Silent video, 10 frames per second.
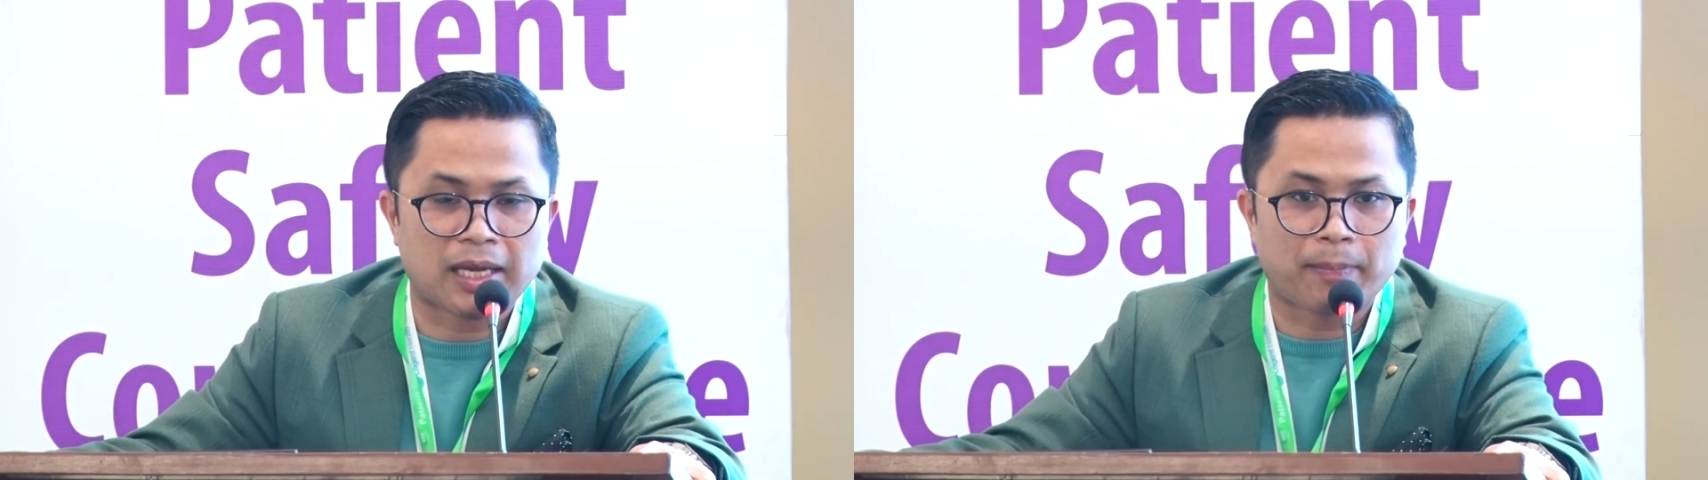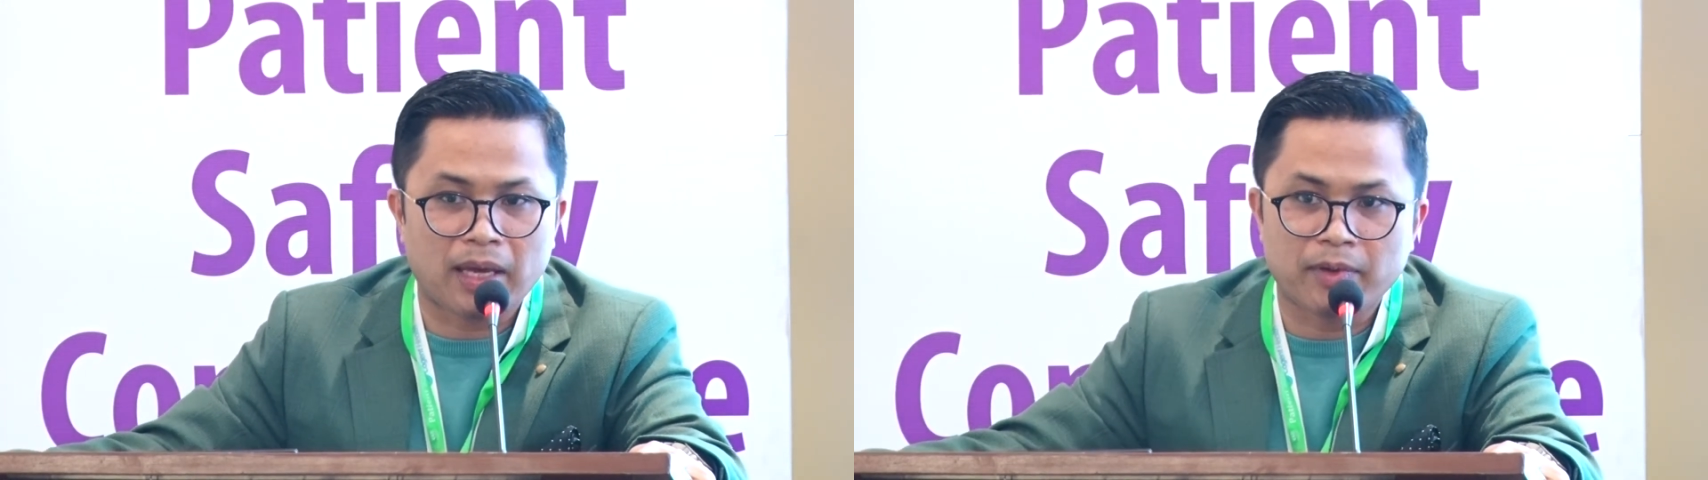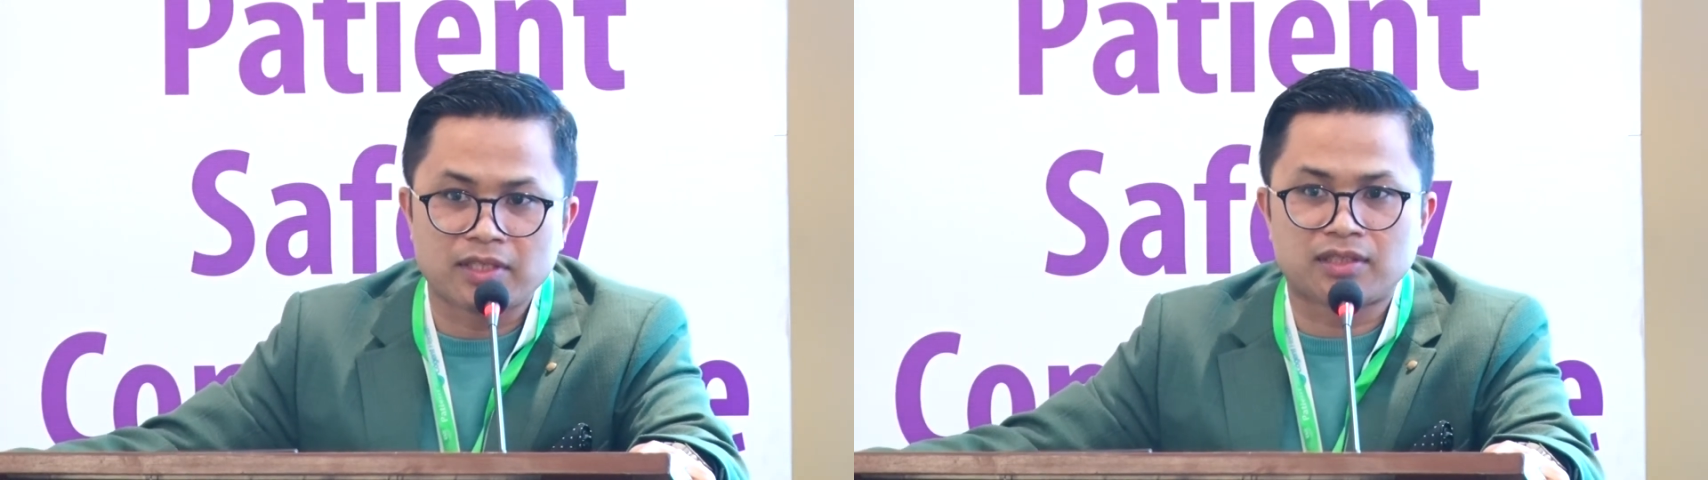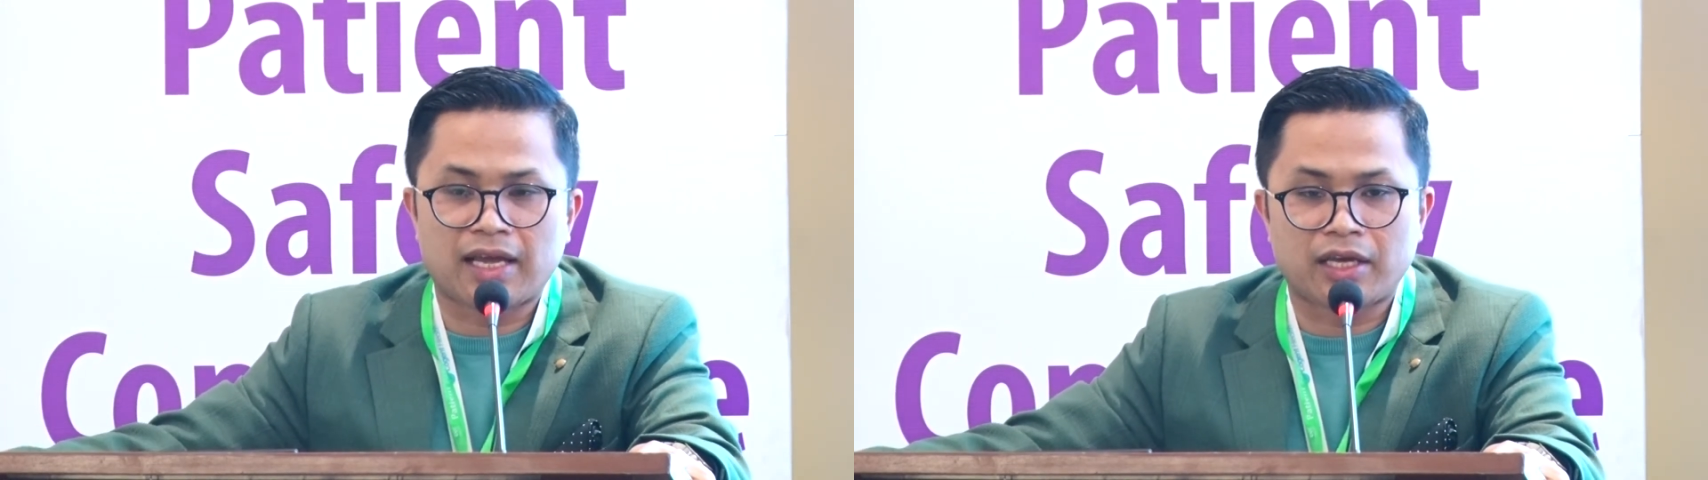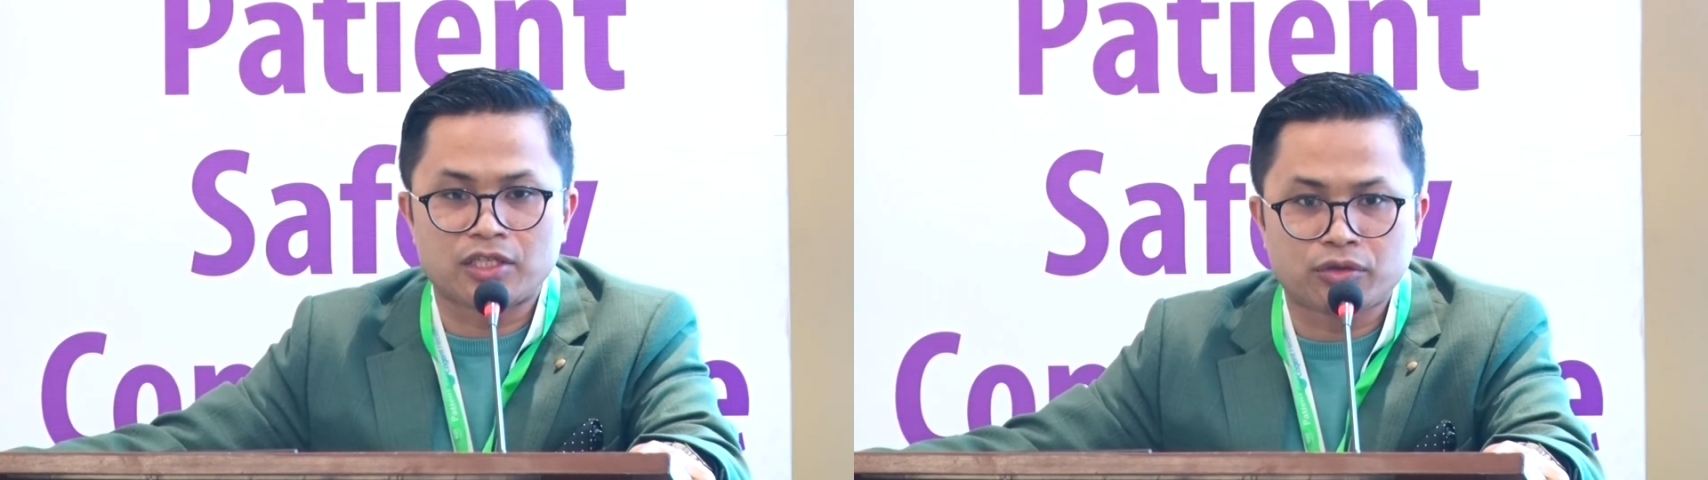like payments,
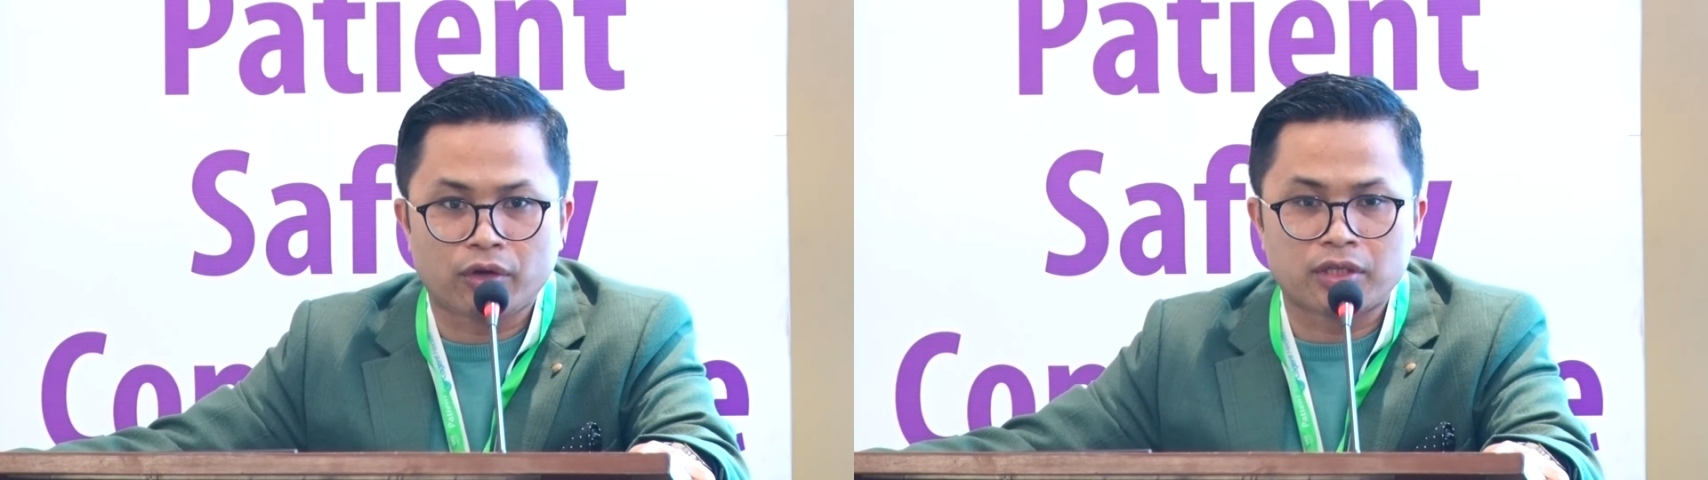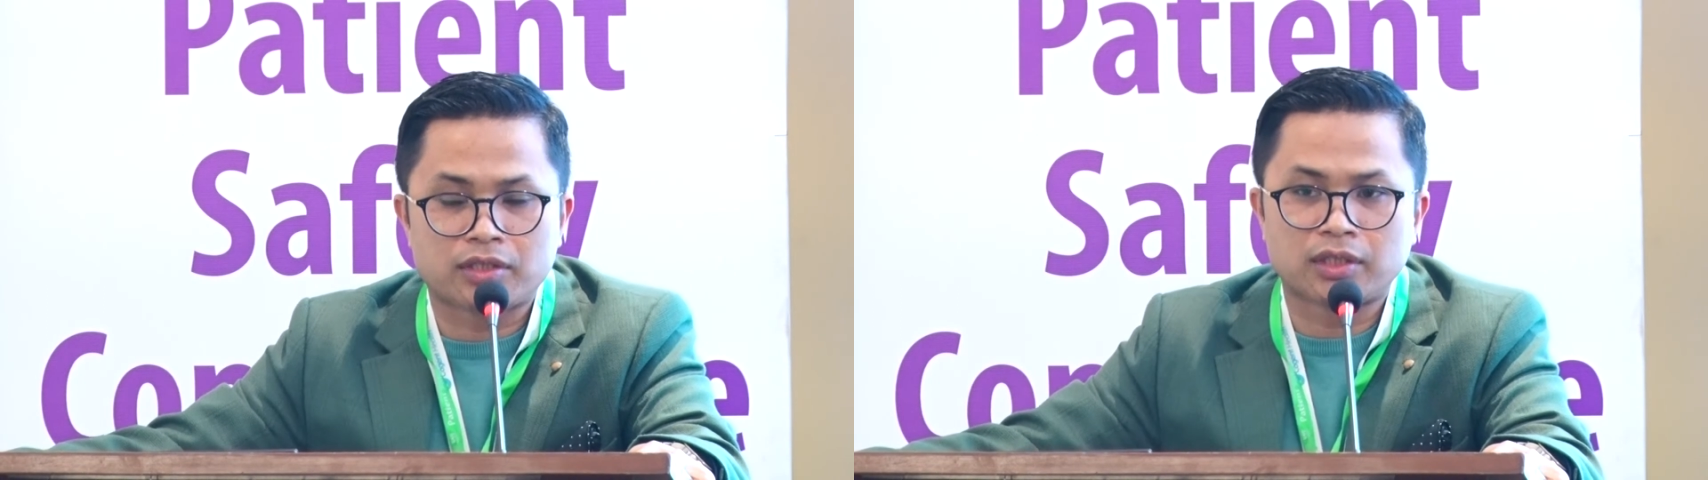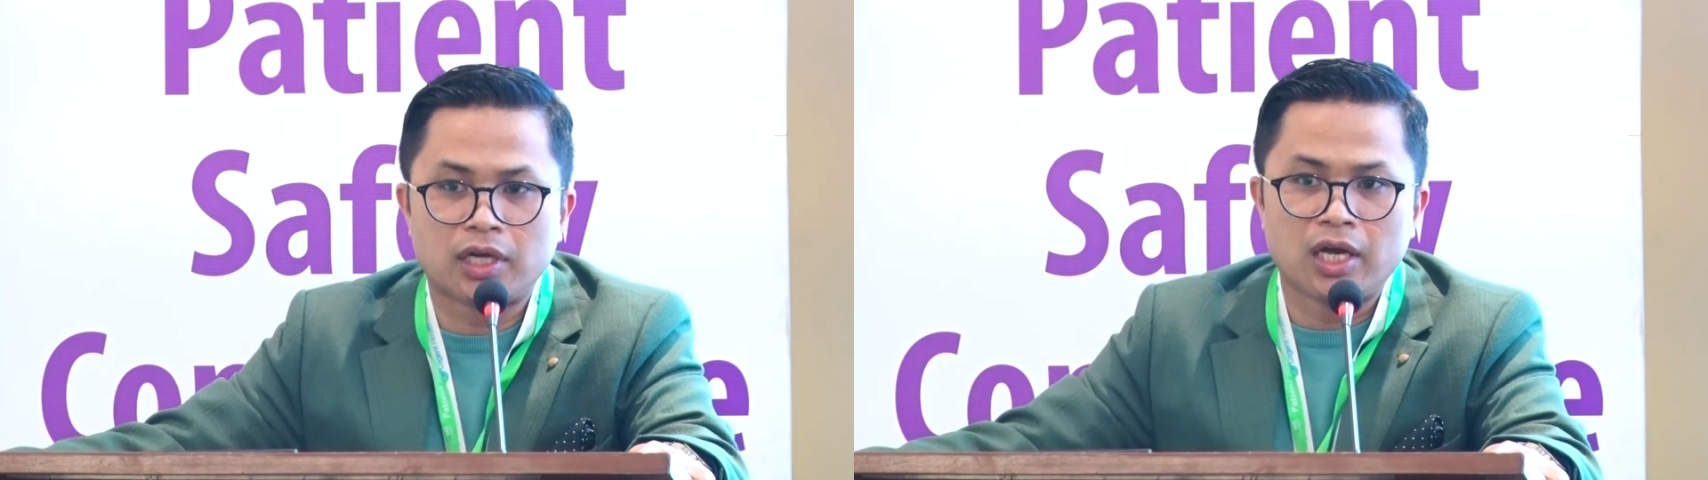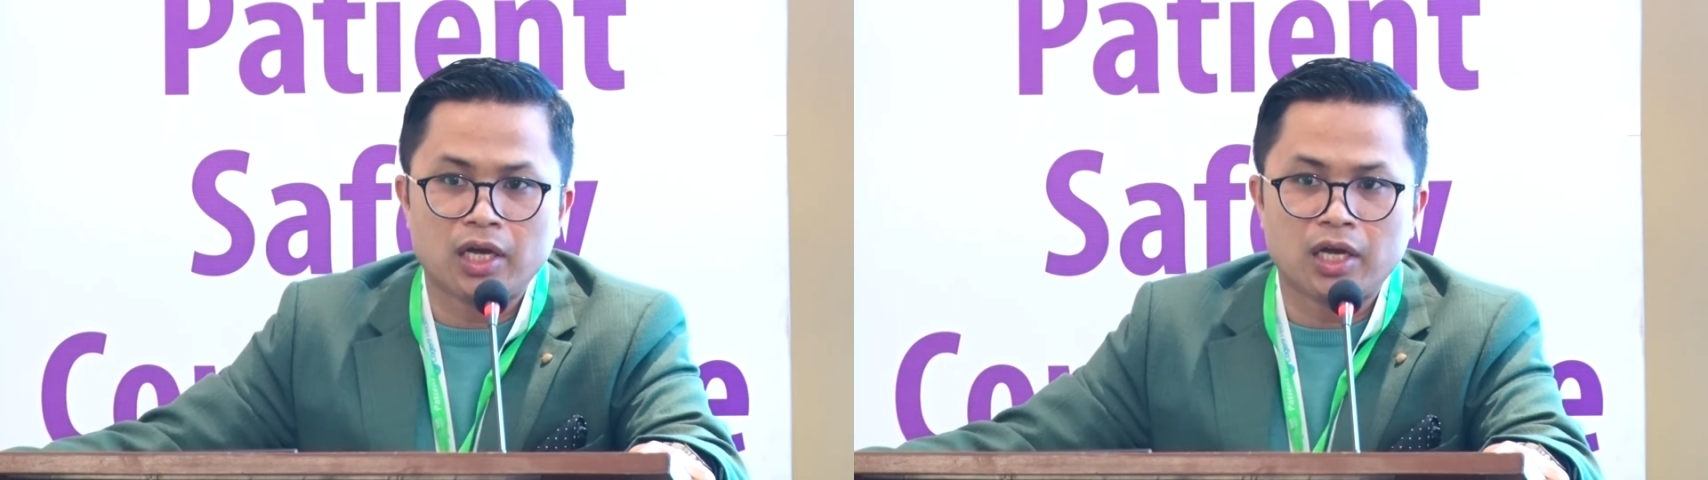like insurance,